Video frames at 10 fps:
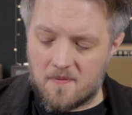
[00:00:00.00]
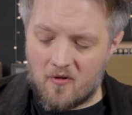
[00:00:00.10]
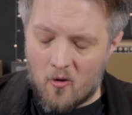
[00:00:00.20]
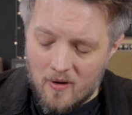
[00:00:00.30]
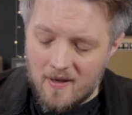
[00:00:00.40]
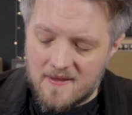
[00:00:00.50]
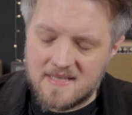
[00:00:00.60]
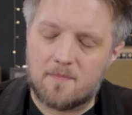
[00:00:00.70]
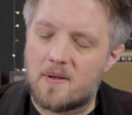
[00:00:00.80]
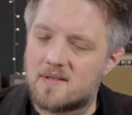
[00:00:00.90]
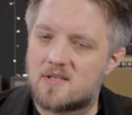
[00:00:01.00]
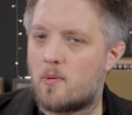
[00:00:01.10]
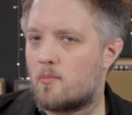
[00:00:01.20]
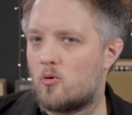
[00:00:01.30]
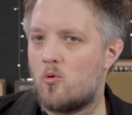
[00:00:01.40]
tonally this appeals to
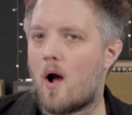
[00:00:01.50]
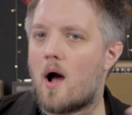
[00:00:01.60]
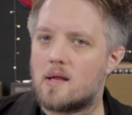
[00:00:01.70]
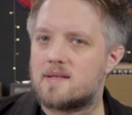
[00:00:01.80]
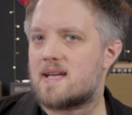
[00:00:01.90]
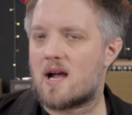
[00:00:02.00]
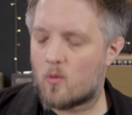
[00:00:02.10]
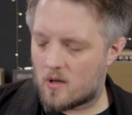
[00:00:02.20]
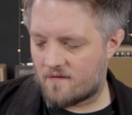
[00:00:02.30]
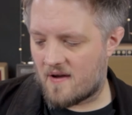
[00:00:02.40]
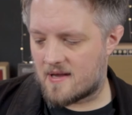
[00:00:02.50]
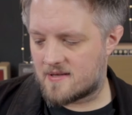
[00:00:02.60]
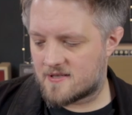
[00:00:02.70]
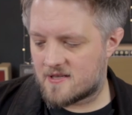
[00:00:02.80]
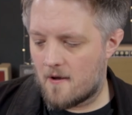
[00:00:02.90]
people who aren't Zakk Wylde
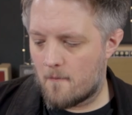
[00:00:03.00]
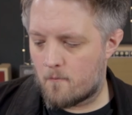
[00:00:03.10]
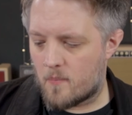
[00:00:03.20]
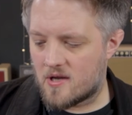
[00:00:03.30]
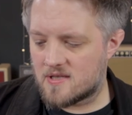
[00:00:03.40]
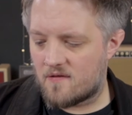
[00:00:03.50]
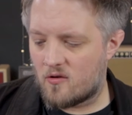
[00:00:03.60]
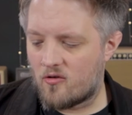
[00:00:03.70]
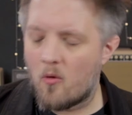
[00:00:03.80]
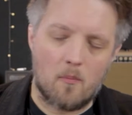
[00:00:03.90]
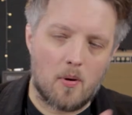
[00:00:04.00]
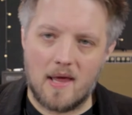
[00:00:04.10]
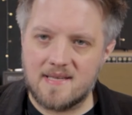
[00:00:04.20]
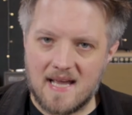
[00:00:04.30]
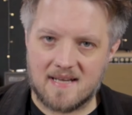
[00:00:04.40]
fans. Because if you don't
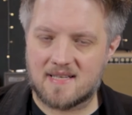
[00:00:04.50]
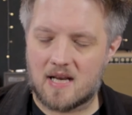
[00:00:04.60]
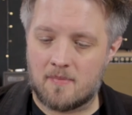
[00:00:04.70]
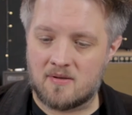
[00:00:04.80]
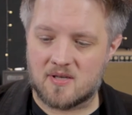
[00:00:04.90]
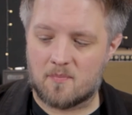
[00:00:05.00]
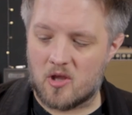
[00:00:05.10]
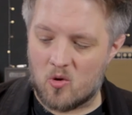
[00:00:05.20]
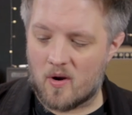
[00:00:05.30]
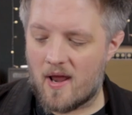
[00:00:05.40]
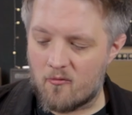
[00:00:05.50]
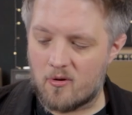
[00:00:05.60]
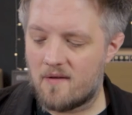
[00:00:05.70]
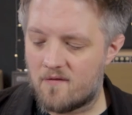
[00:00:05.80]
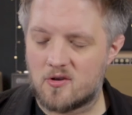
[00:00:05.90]
play Zakk's kind of music, but you want a
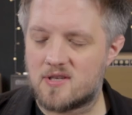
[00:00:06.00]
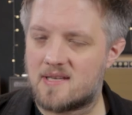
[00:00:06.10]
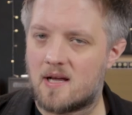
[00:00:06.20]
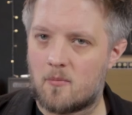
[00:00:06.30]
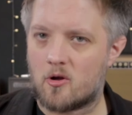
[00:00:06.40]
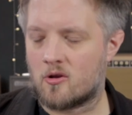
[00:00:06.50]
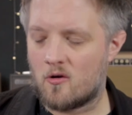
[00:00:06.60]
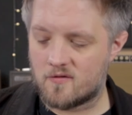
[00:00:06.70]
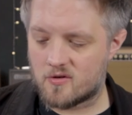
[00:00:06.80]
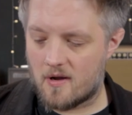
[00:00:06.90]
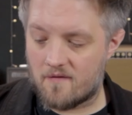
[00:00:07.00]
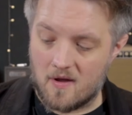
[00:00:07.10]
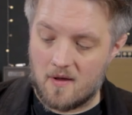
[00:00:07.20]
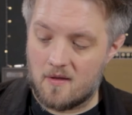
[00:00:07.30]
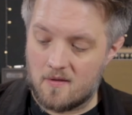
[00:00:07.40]
really versatile modern overdrive,
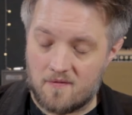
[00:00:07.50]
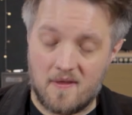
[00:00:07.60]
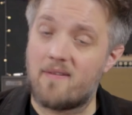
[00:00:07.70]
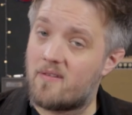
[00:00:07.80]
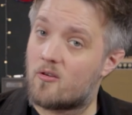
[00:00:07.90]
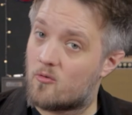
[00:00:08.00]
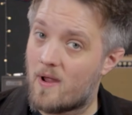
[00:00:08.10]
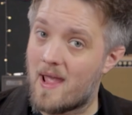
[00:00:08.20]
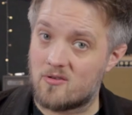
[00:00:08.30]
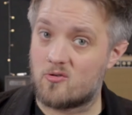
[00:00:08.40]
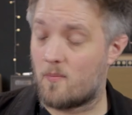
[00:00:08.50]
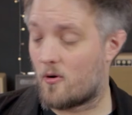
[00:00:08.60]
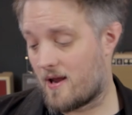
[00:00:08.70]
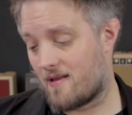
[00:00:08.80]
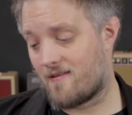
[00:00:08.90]
this is a great entry
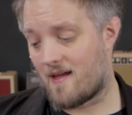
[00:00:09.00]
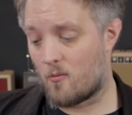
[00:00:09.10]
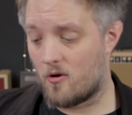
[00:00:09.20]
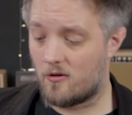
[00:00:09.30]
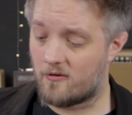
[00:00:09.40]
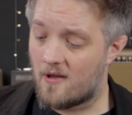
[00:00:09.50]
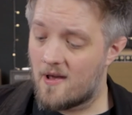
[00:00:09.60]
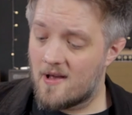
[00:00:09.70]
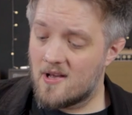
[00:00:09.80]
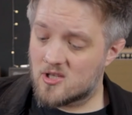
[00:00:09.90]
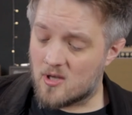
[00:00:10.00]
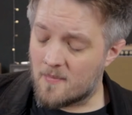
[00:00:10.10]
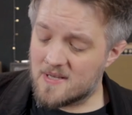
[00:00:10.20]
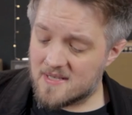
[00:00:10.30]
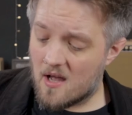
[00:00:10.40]
point into that world. So I'm
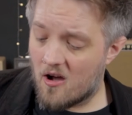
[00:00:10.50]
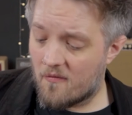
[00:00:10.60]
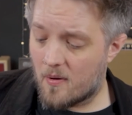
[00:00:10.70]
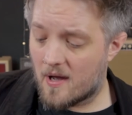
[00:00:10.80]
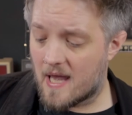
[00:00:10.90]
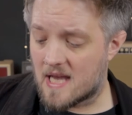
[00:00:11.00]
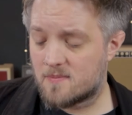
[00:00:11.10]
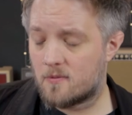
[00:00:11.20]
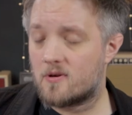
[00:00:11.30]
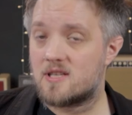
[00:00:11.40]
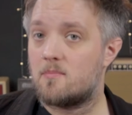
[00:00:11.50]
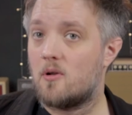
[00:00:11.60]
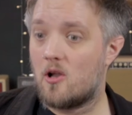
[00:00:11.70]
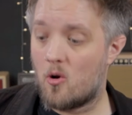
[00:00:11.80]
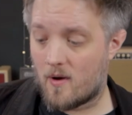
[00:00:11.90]
going to start off by exploring some
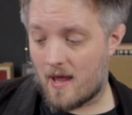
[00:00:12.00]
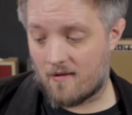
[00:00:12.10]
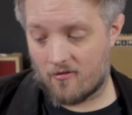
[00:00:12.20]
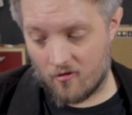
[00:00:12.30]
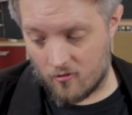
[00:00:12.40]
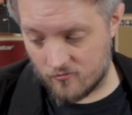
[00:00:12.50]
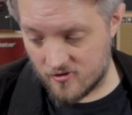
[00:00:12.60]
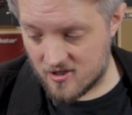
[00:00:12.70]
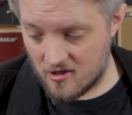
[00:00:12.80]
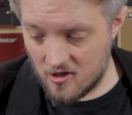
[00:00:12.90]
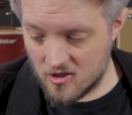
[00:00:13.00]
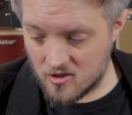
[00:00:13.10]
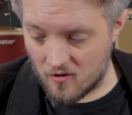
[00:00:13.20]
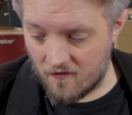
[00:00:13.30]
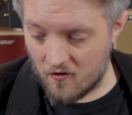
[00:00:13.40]
lower gain tones.
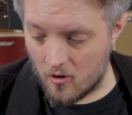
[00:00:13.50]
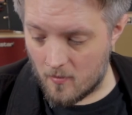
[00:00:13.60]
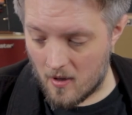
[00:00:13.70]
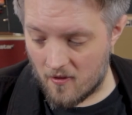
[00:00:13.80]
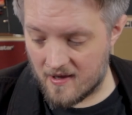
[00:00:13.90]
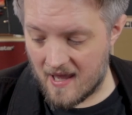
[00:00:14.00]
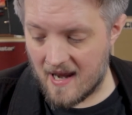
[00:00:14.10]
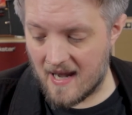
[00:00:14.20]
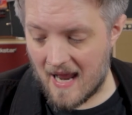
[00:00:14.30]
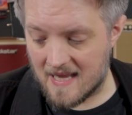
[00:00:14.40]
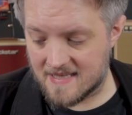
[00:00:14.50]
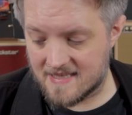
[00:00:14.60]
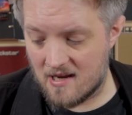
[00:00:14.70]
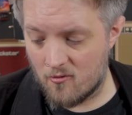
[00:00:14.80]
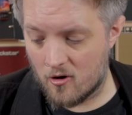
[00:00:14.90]
So from the gain at
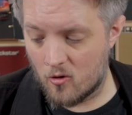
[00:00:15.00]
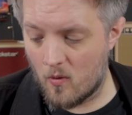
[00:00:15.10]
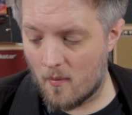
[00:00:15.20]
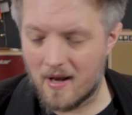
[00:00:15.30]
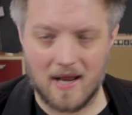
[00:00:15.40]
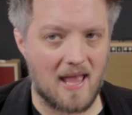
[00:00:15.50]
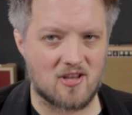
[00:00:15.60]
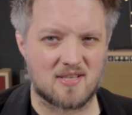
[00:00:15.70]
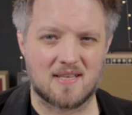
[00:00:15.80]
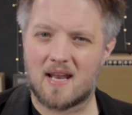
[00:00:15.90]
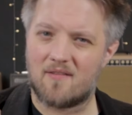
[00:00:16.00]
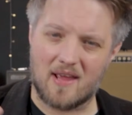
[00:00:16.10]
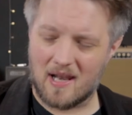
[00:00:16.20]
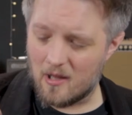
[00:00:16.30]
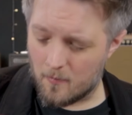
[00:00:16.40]
0, where we're going to get just kind of
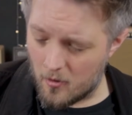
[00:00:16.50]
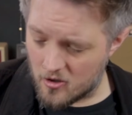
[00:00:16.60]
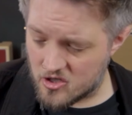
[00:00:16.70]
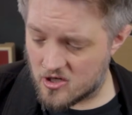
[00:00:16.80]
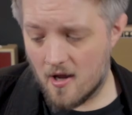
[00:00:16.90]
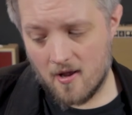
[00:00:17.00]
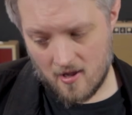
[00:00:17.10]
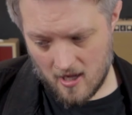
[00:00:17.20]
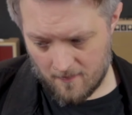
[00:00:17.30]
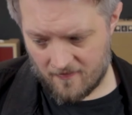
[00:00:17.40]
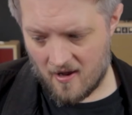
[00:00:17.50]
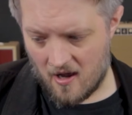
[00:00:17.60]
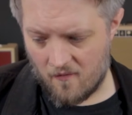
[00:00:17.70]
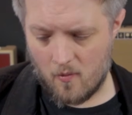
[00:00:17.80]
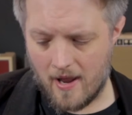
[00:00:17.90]
like a little push up to
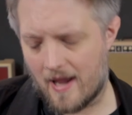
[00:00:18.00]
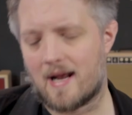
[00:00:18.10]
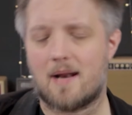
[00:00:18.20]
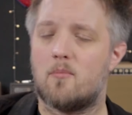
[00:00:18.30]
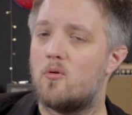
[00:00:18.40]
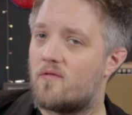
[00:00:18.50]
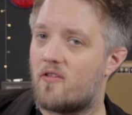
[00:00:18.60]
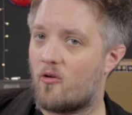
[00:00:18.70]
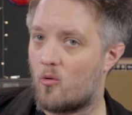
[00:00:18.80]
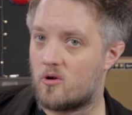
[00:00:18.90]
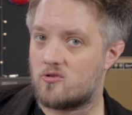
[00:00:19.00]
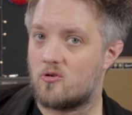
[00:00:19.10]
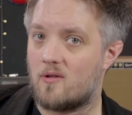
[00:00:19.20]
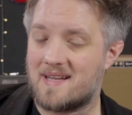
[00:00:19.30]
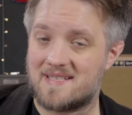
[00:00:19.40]
halfway, and I'm going to move the tone
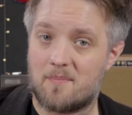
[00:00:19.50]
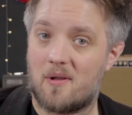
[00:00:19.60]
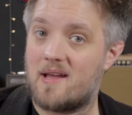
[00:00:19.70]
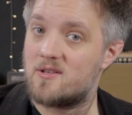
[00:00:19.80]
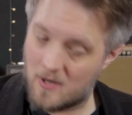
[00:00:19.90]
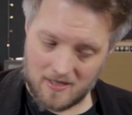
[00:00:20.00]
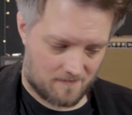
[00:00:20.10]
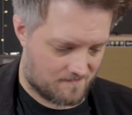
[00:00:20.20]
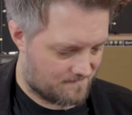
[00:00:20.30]
control as I play as well.